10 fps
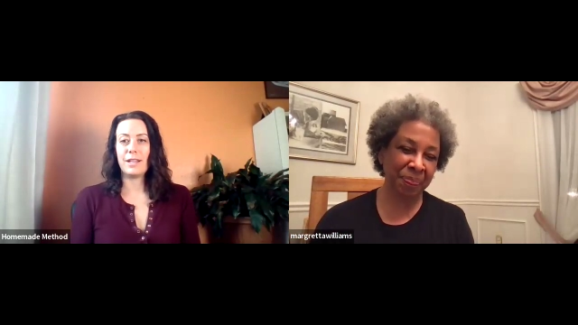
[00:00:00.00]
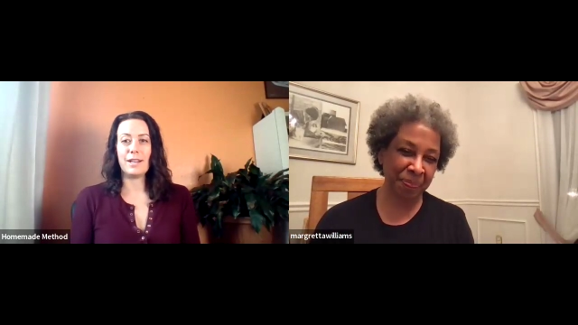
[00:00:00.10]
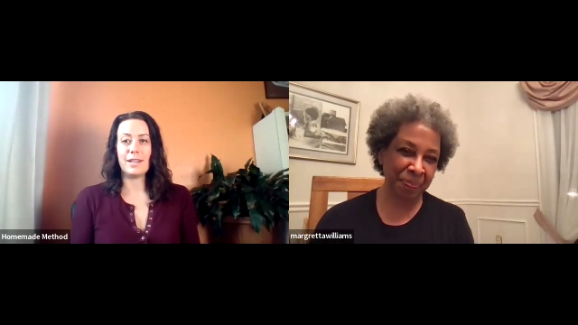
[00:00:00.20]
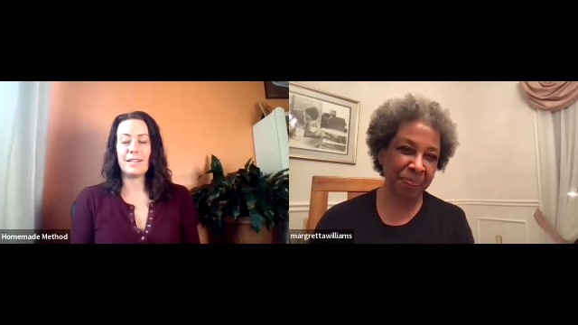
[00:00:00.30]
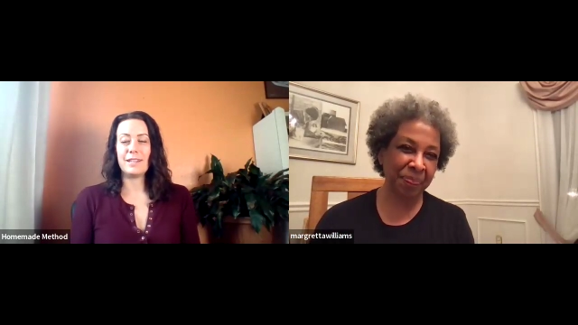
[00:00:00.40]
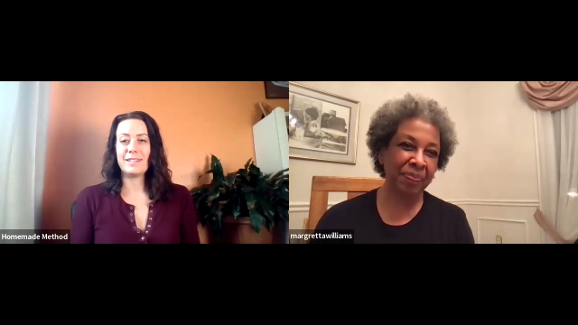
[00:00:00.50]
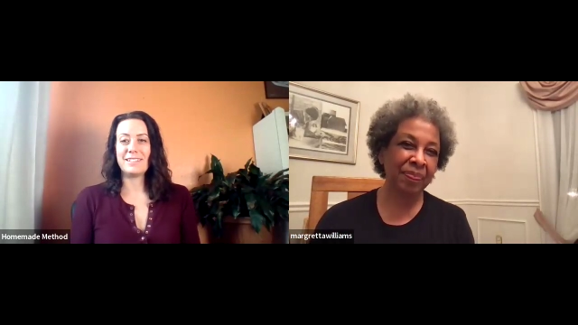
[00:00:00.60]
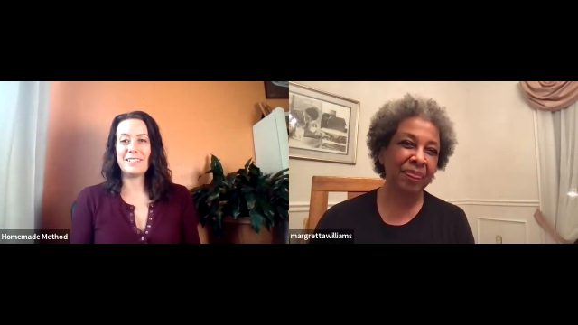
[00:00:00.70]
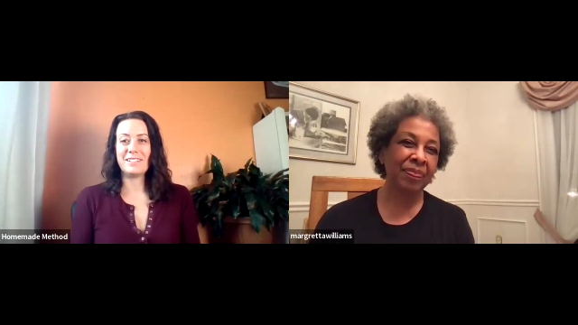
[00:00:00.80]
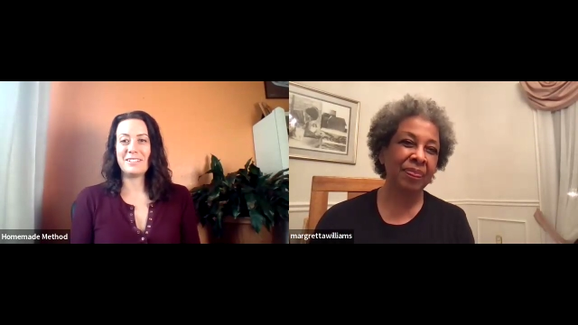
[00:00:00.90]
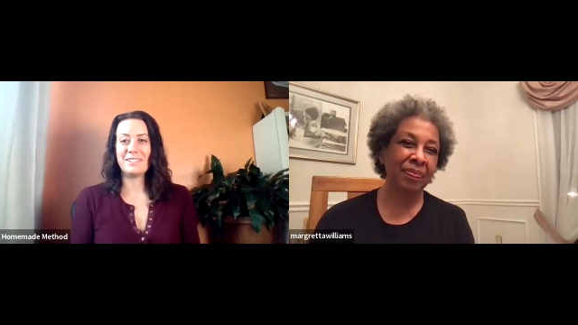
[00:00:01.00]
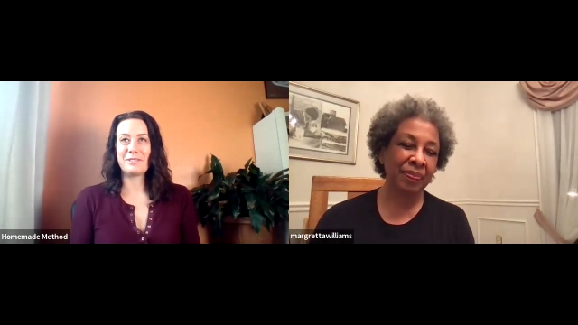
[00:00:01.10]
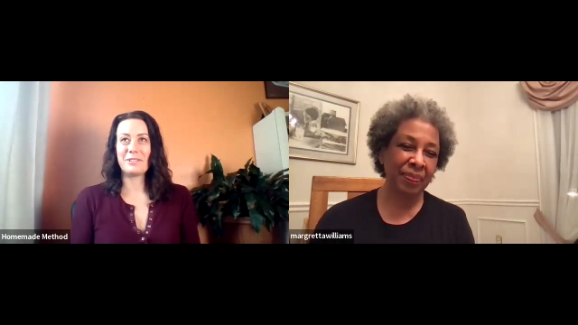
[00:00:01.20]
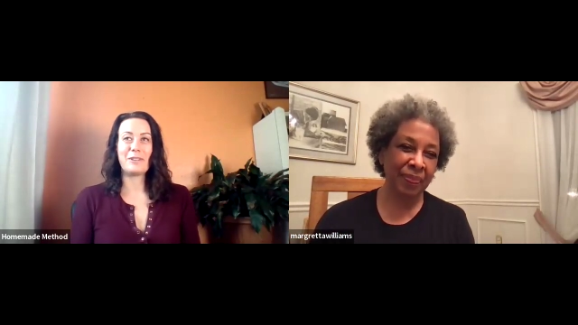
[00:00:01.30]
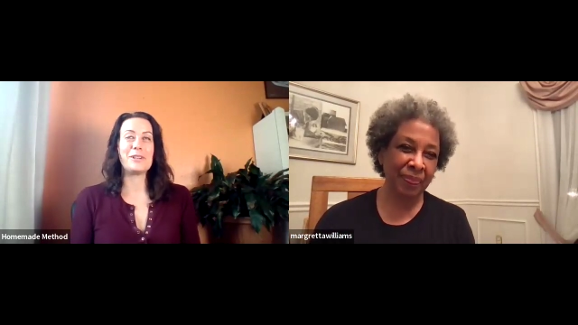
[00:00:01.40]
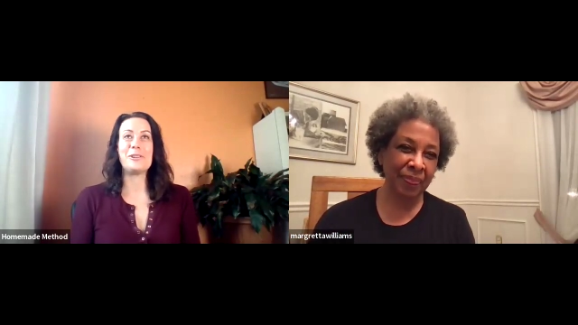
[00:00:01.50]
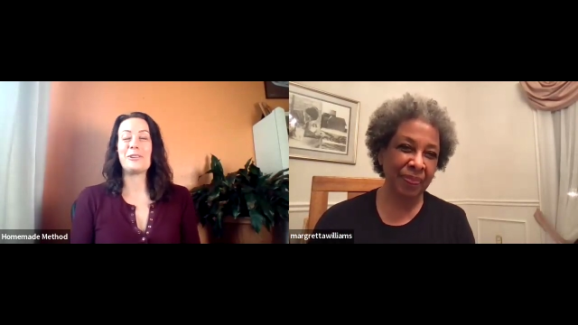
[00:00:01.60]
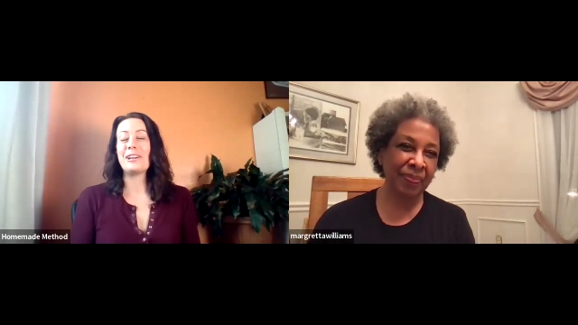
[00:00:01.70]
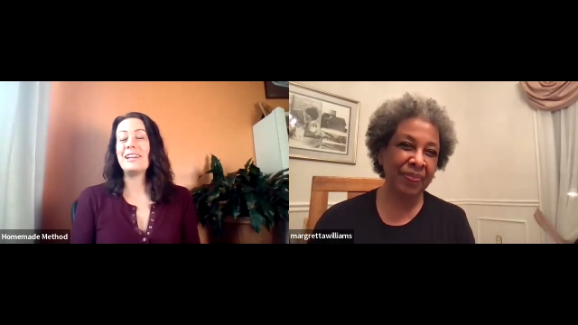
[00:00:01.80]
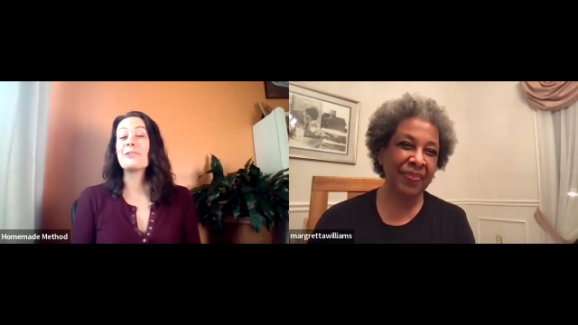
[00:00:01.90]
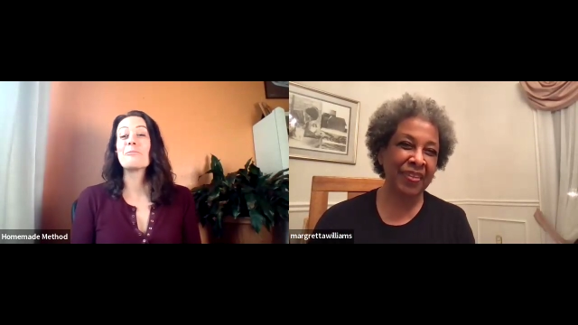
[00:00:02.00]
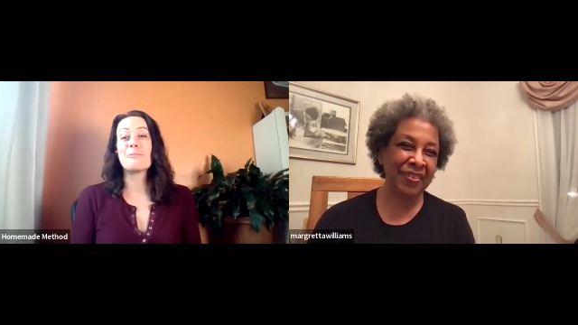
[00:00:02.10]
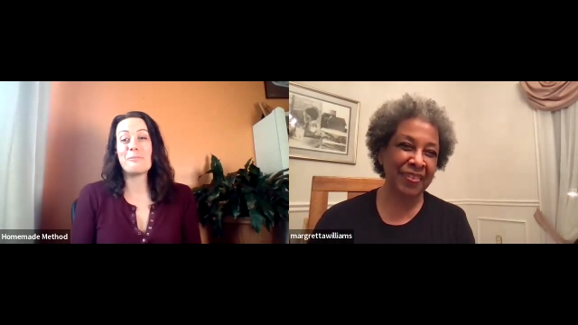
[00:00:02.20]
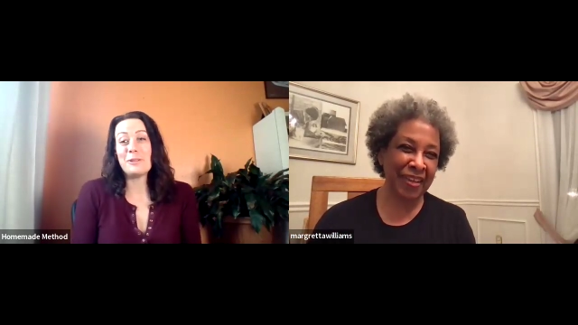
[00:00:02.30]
Speaker 1: uh whatever you're you're